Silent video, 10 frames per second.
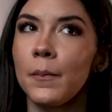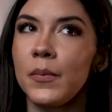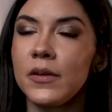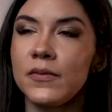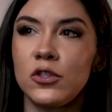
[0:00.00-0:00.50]

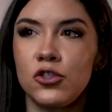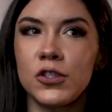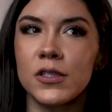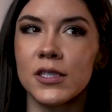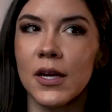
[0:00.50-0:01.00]
But if it's
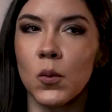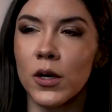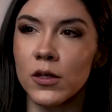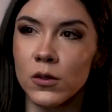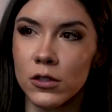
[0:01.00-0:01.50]
just, I
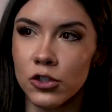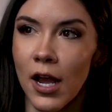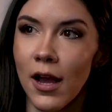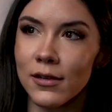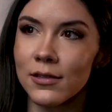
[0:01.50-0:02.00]
want to look
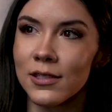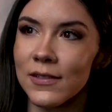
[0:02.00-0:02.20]
jacked,